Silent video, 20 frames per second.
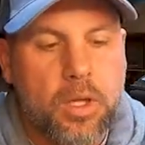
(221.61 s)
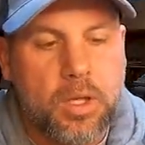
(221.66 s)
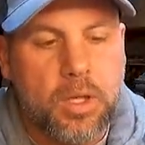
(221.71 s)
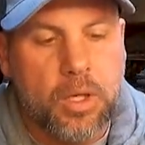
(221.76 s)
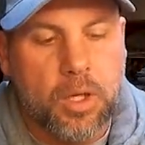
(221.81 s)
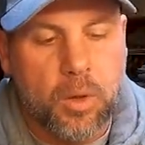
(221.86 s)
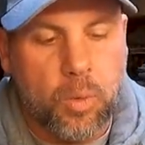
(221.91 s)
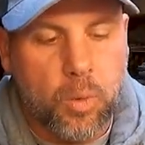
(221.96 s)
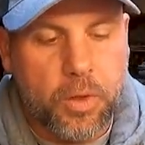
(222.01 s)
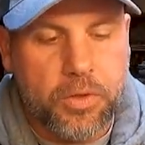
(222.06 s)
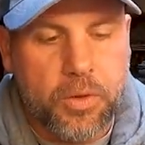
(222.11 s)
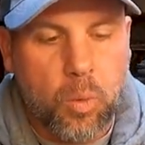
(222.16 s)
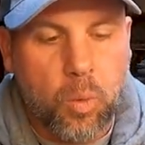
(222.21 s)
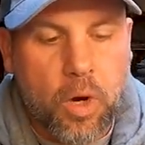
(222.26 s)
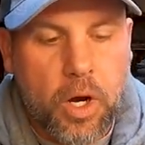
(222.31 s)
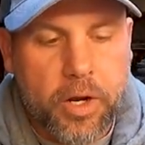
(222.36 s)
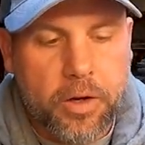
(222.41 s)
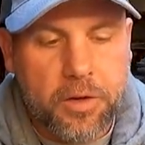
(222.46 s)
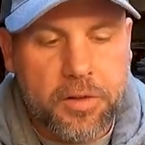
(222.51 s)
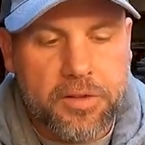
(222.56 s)
you know, with the
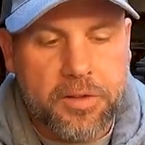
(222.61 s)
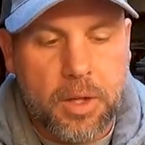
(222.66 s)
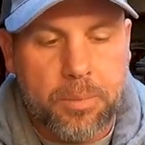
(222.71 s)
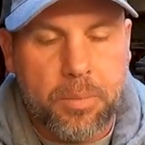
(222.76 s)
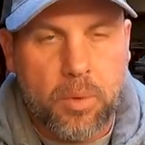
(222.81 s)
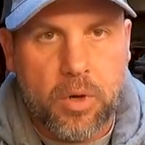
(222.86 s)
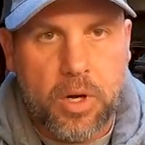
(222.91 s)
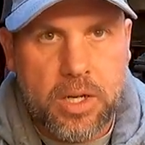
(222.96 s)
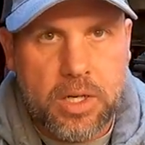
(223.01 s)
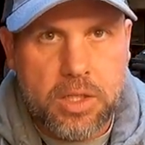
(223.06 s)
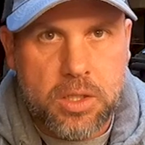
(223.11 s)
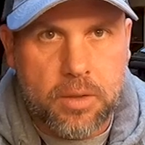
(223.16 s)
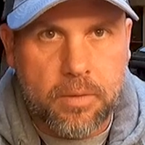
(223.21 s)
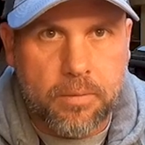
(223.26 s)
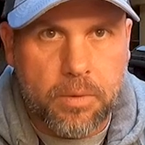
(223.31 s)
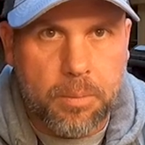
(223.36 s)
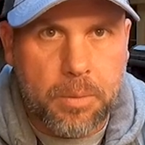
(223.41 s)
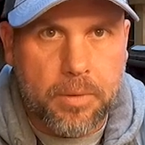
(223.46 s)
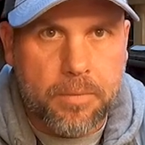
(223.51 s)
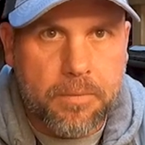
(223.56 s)
water
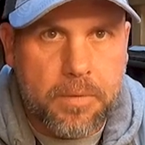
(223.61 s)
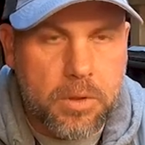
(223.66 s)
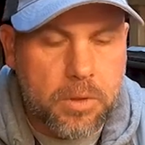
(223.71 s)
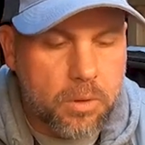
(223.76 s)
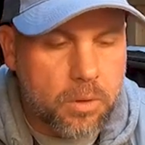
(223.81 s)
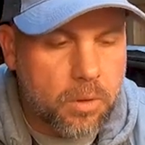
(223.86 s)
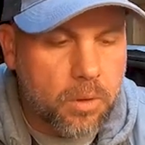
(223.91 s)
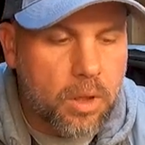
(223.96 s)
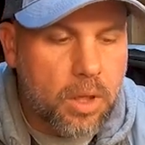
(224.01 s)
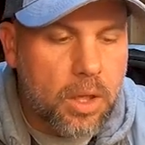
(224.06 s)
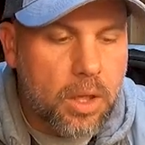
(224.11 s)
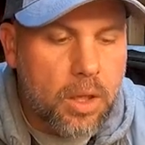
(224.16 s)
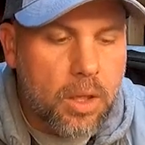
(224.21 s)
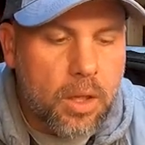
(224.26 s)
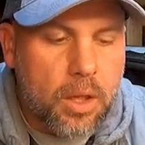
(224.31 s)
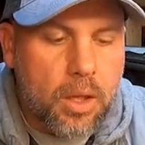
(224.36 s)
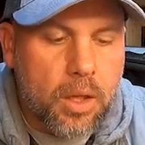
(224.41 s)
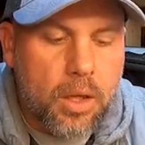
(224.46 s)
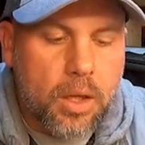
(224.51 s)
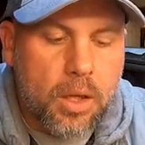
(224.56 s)
separation from the fuel
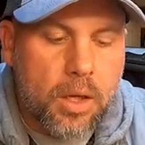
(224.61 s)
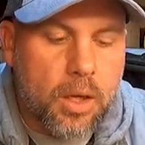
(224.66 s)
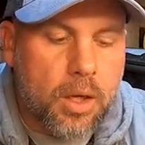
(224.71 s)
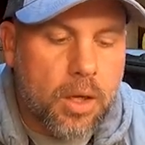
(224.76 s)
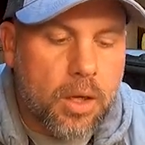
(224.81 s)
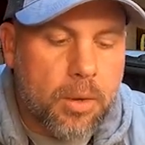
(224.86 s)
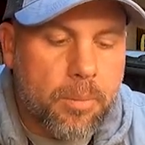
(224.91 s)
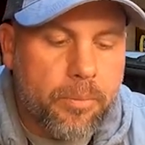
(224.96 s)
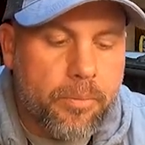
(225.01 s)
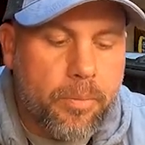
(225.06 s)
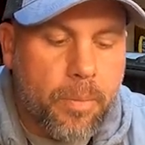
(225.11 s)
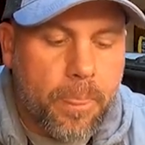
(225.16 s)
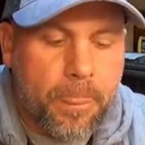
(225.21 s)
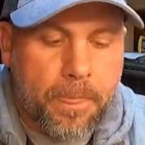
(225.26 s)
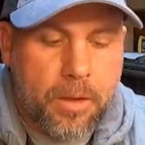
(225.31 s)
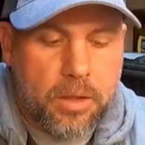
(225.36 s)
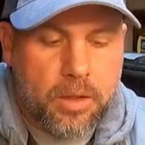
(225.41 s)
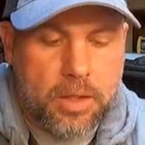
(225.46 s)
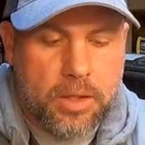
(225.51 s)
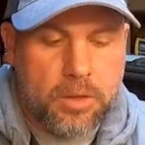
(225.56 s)

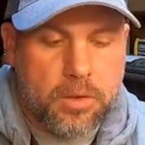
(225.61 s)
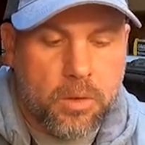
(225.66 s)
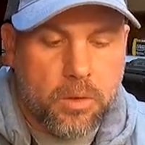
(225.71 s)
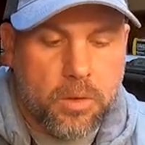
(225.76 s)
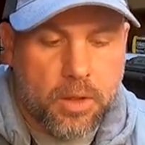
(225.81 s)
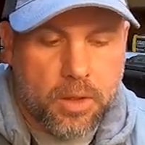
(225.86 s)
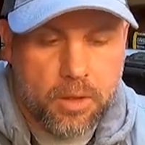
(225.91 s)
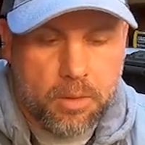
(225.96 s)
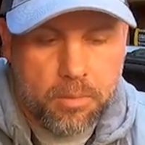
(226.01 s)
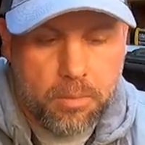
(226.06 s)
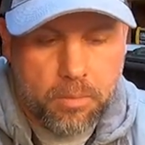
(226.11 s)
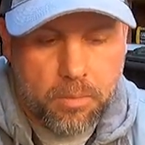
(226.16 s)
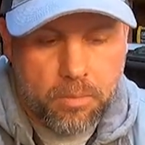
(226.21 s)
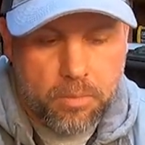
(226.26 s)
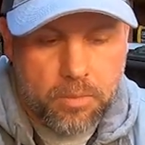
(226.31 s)
into the